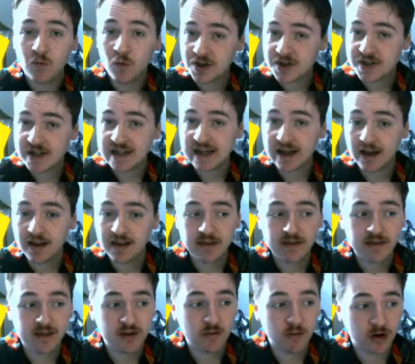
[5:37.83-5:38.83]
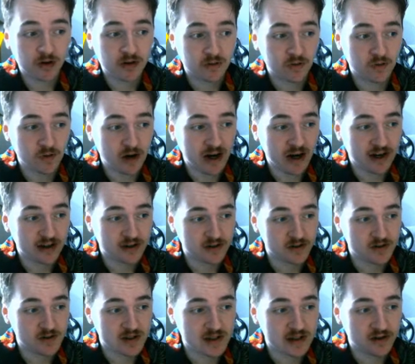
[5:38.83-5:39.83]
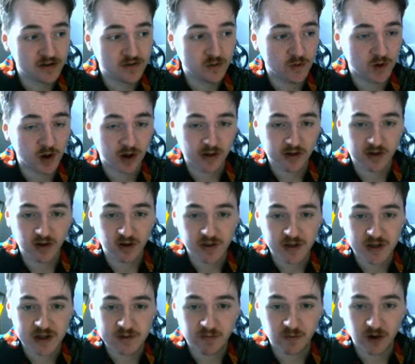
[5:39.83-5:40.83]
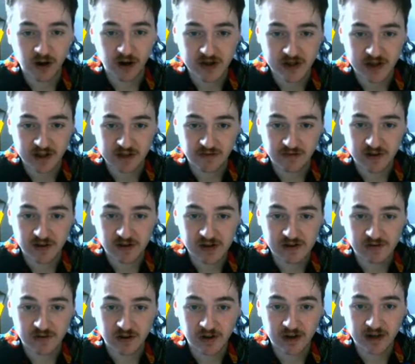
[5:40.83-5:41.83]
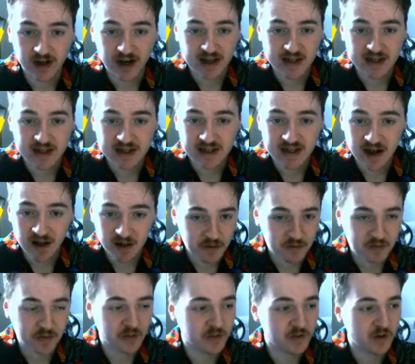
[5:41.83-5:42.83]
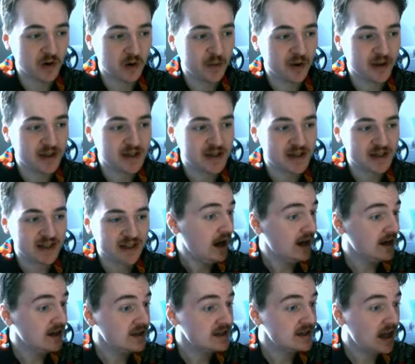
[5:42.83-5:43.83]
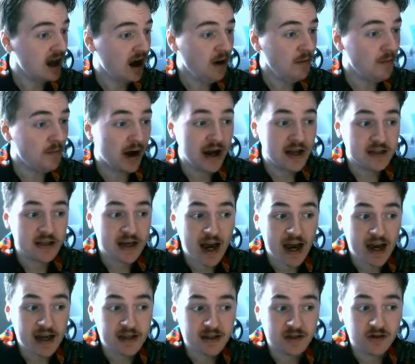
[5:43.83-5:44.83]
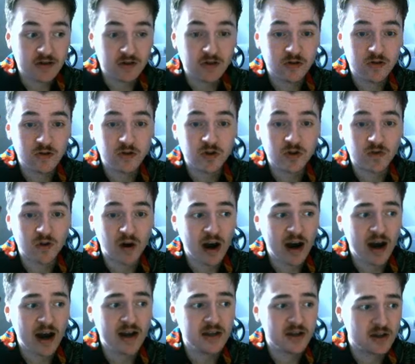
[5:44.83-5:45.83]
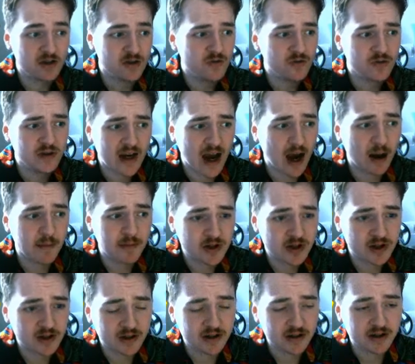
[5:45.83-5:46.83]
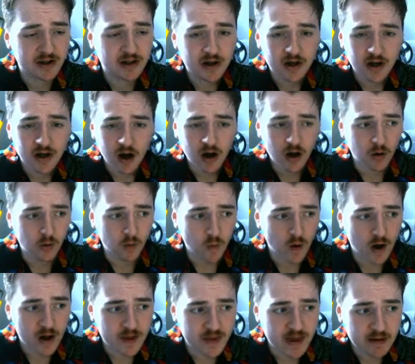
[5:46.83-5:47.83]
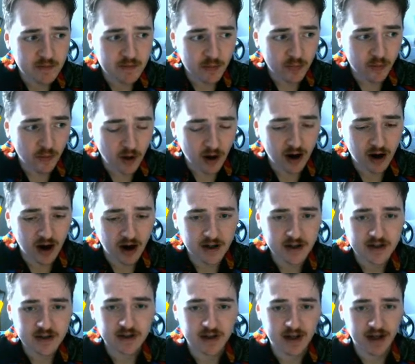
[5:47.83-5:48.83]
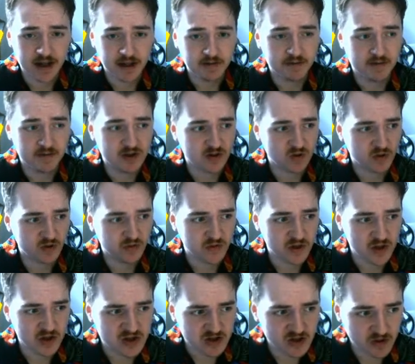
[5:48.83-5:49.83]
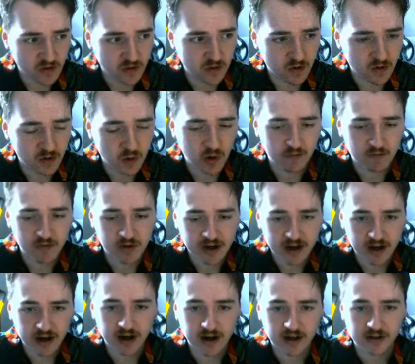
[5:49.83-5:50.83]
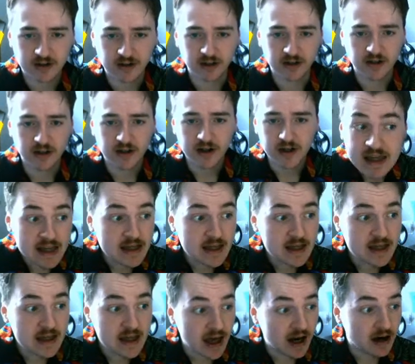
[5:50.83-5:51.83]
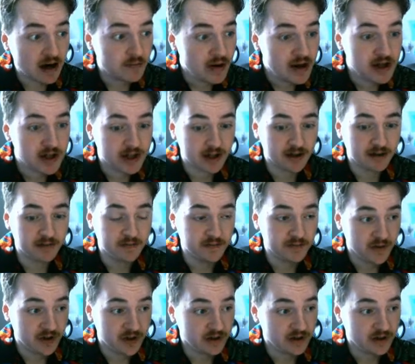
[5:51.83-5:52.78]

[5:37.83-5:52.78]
Once again, the wonderful actors that have worked on this project have delivered a stellar performance, and it is now my task to try to capture what they brought and sort of the soul of the character in the animation,